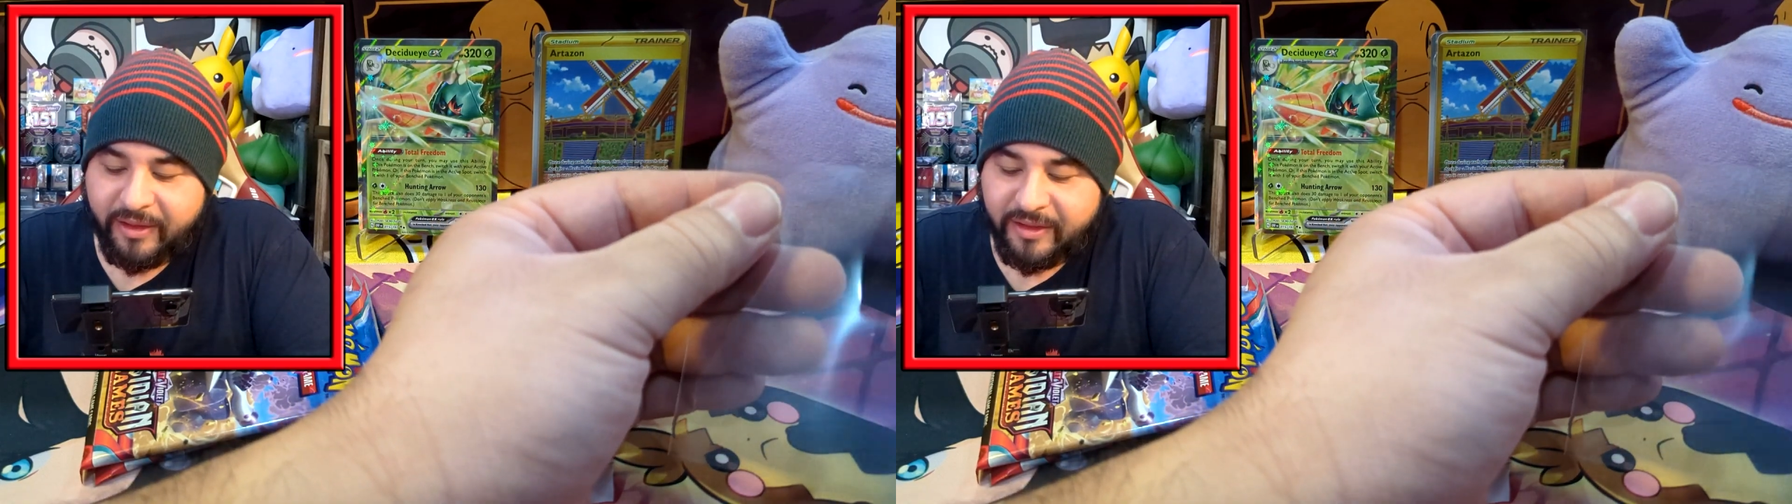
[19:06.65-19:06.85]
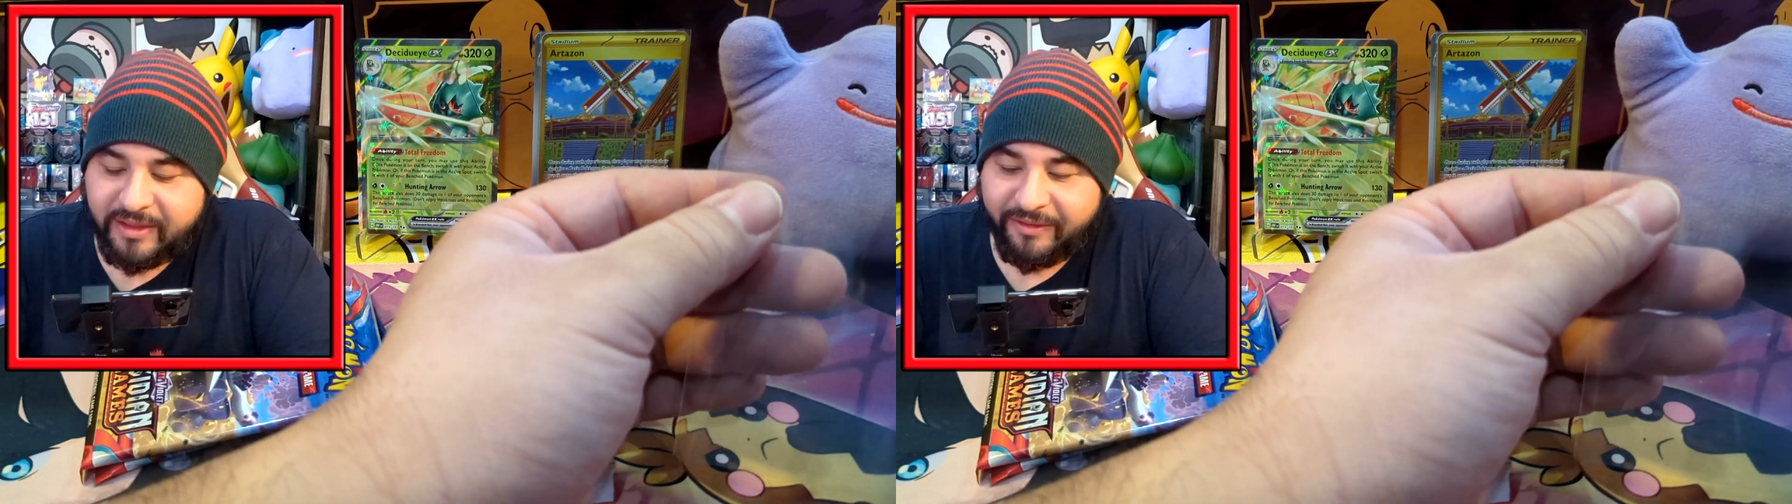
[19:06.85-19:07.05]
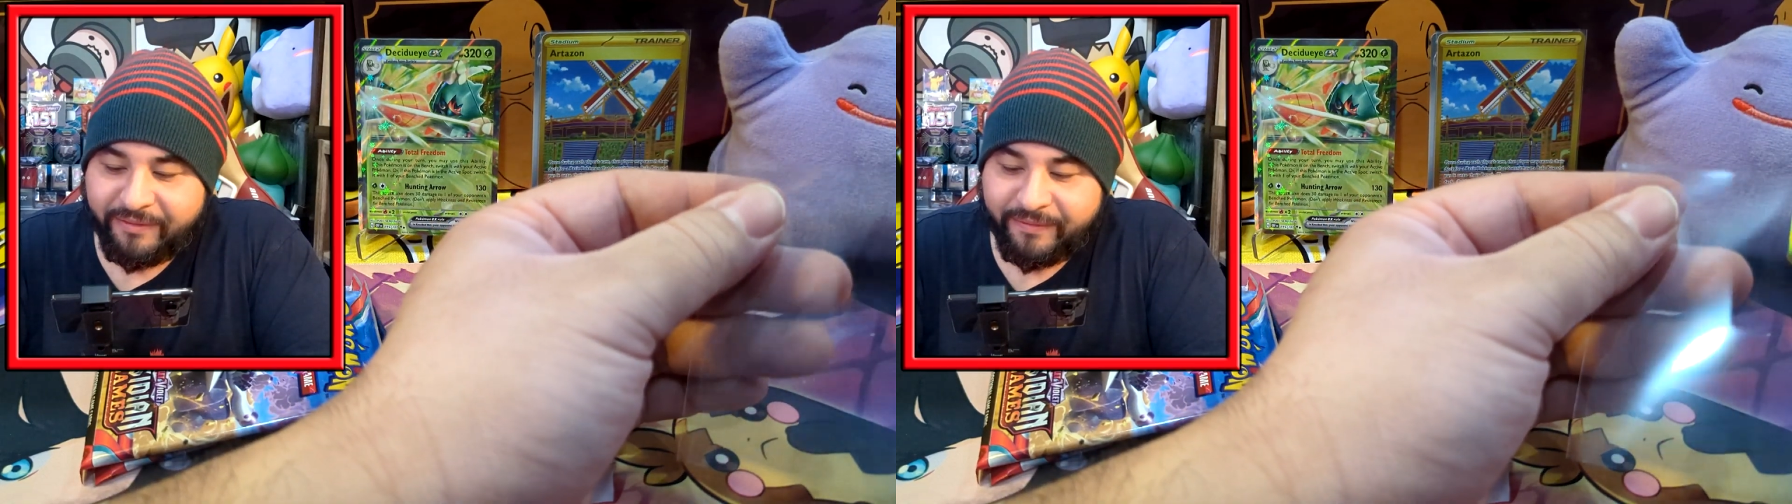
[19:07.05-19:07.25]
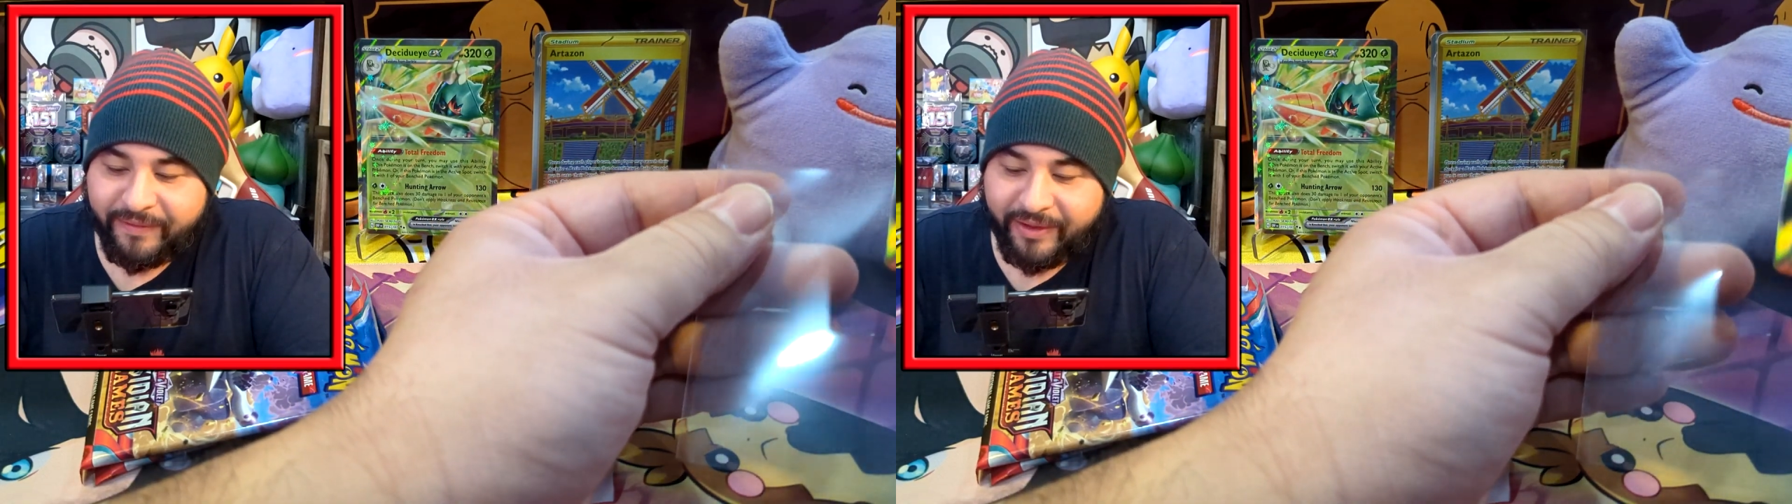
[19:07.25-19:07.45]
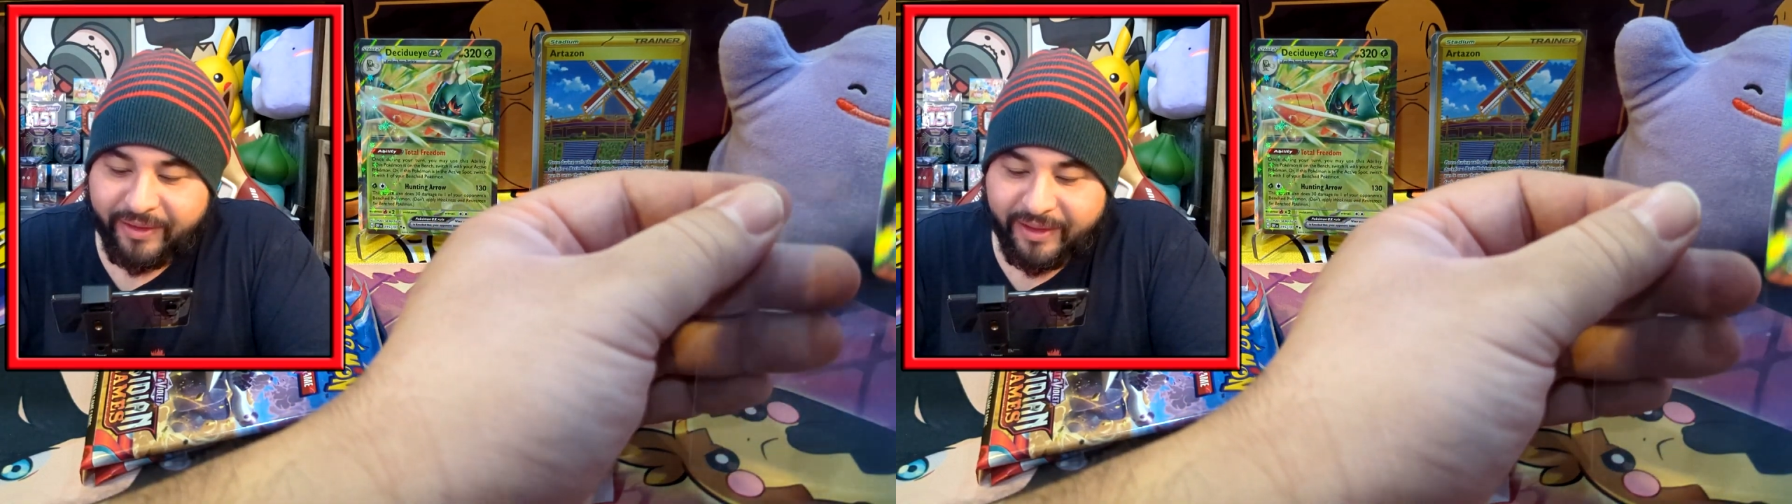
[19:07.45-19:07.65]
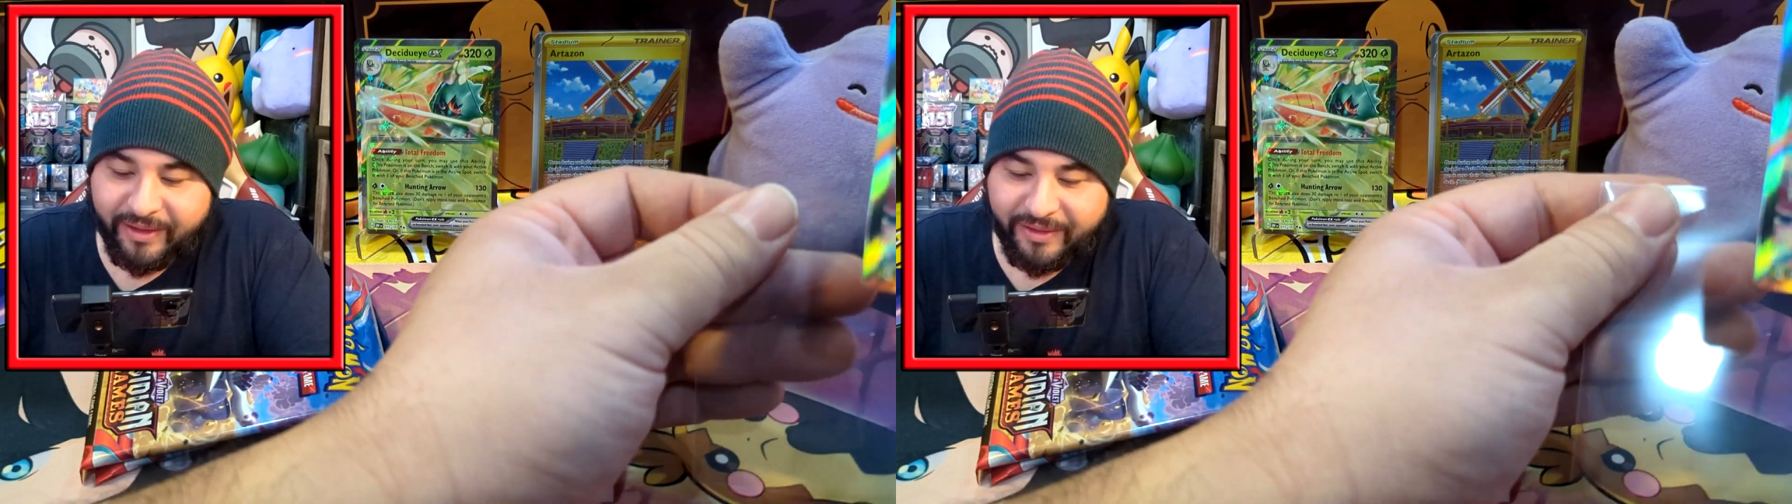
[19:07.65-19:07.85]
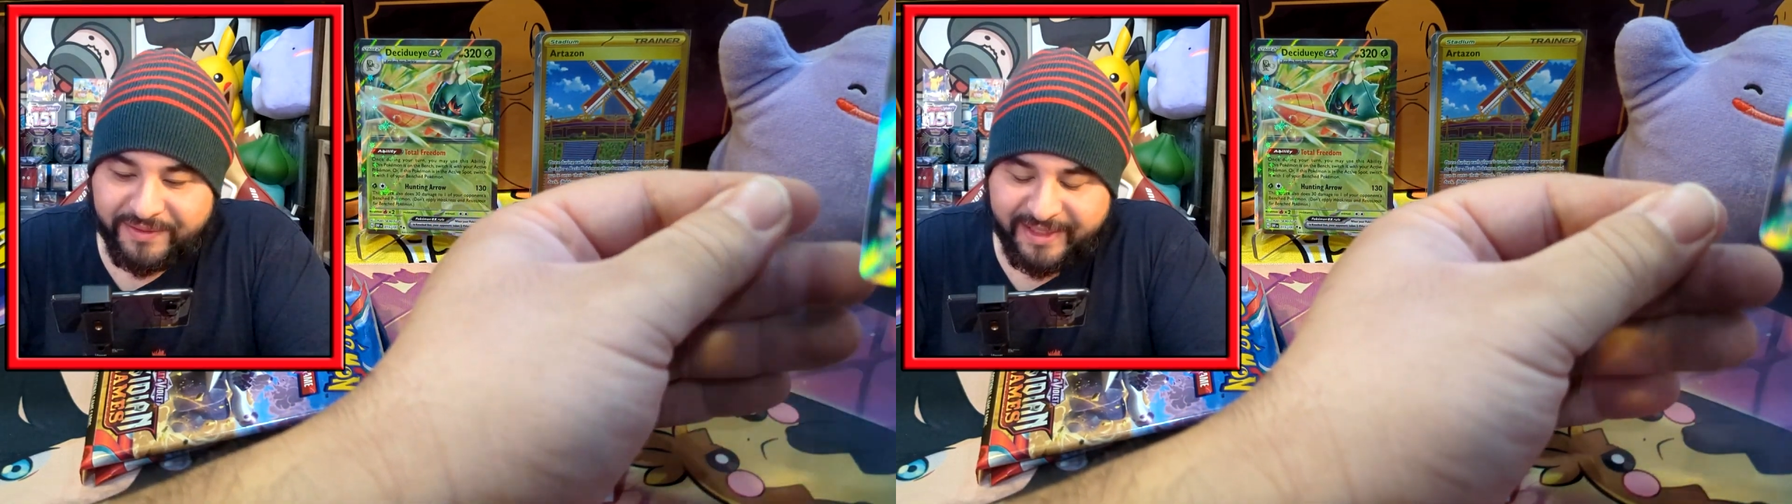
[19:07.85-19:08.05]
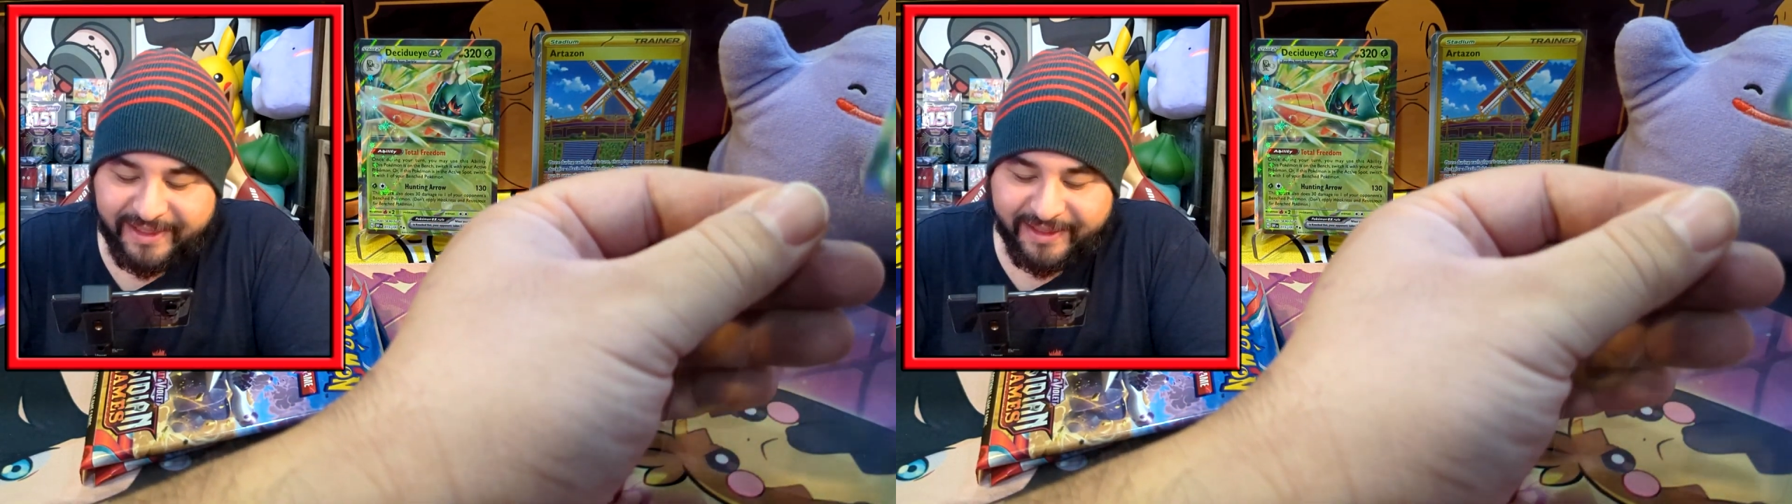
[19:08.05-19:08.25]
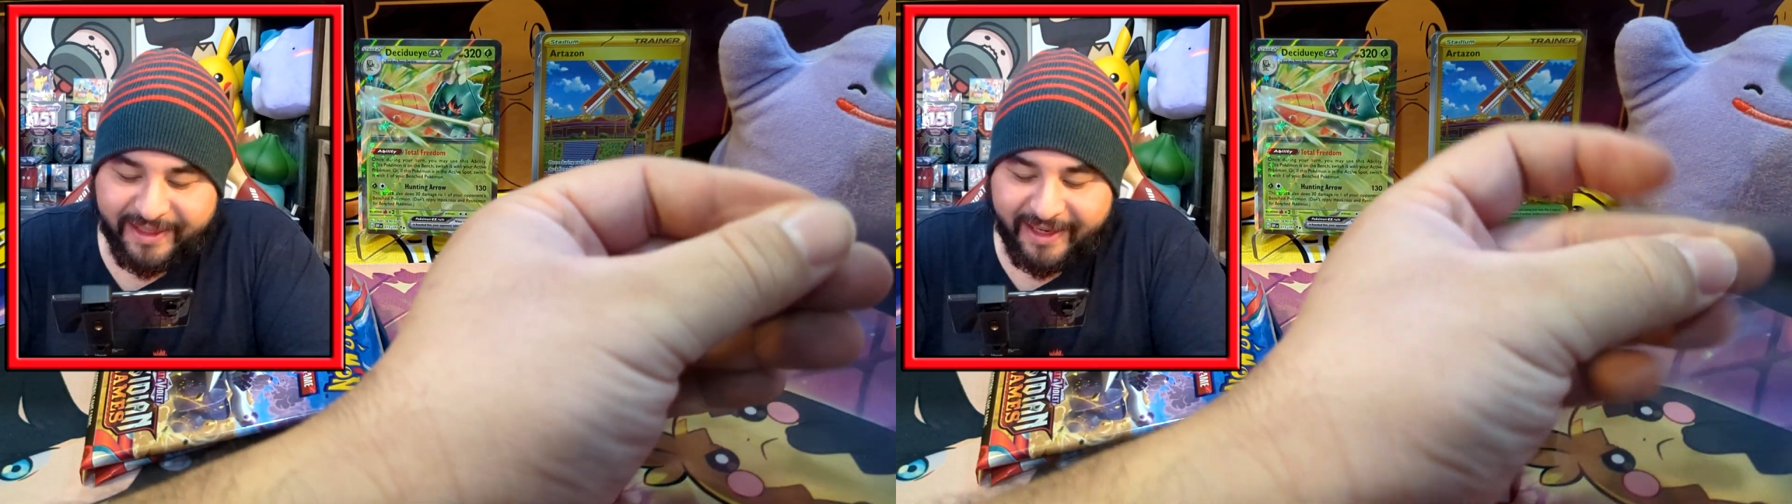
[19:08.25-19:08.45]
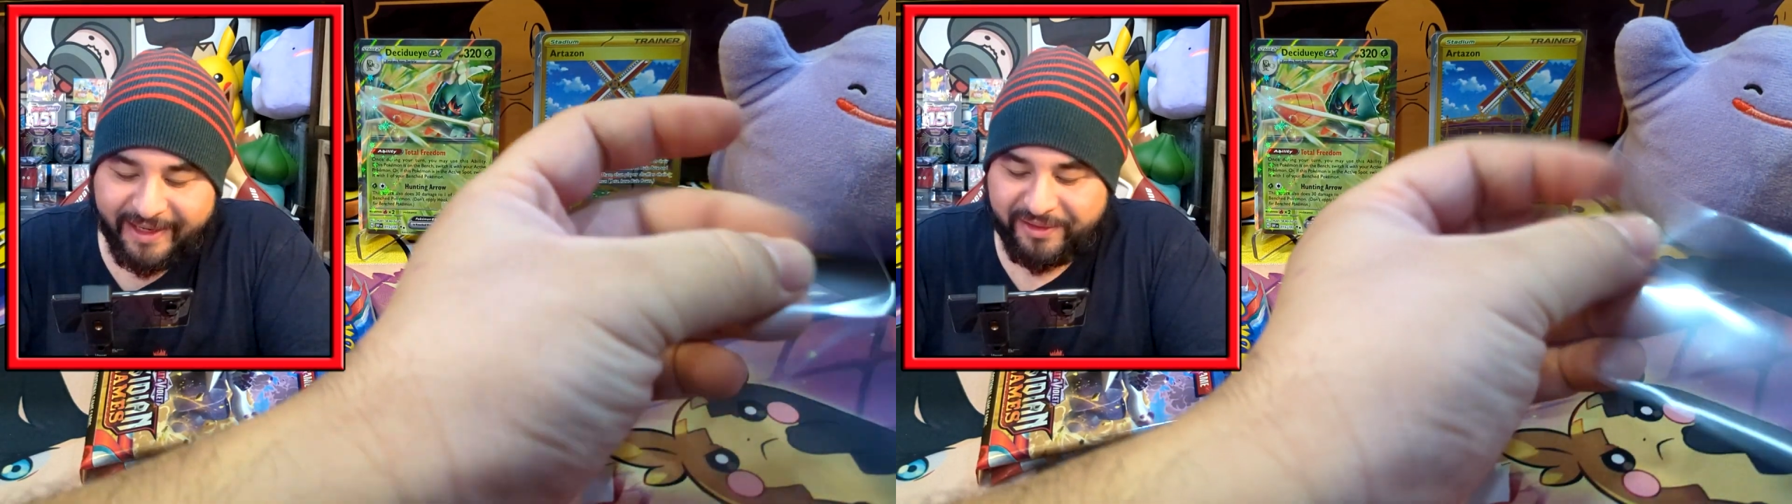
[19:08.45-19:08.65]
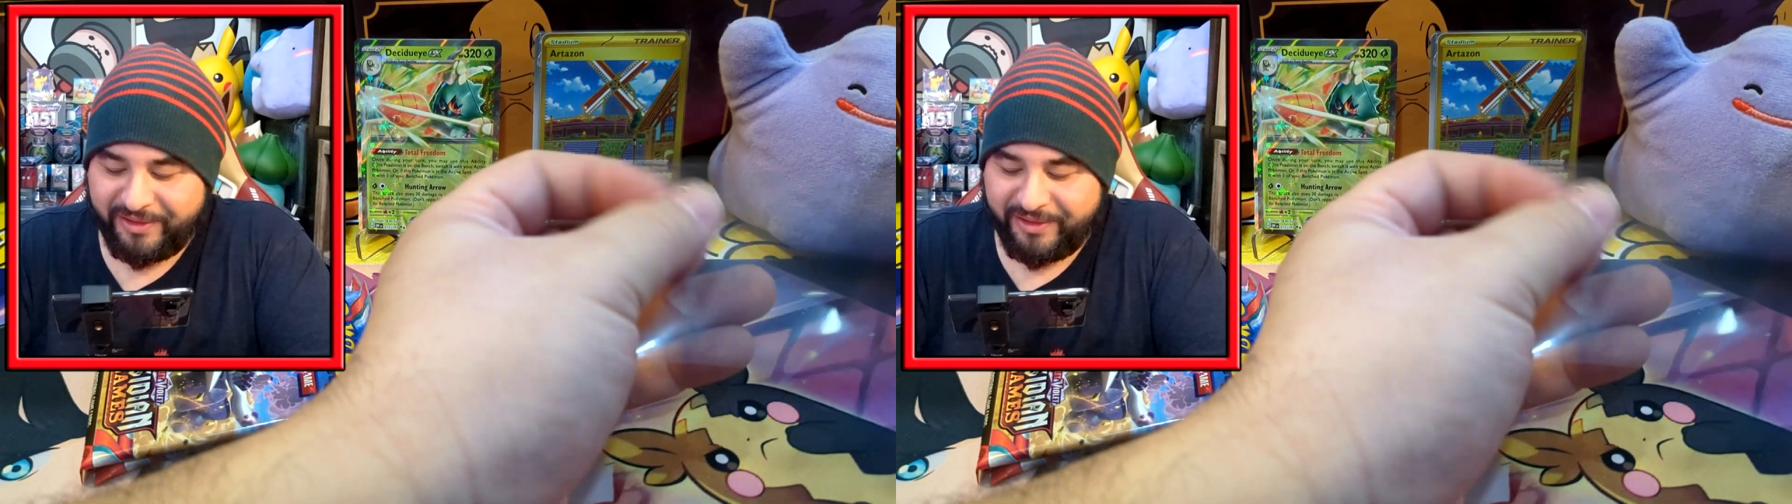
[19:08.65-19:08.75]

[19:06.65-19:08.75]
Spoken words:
It's a very off-centered card,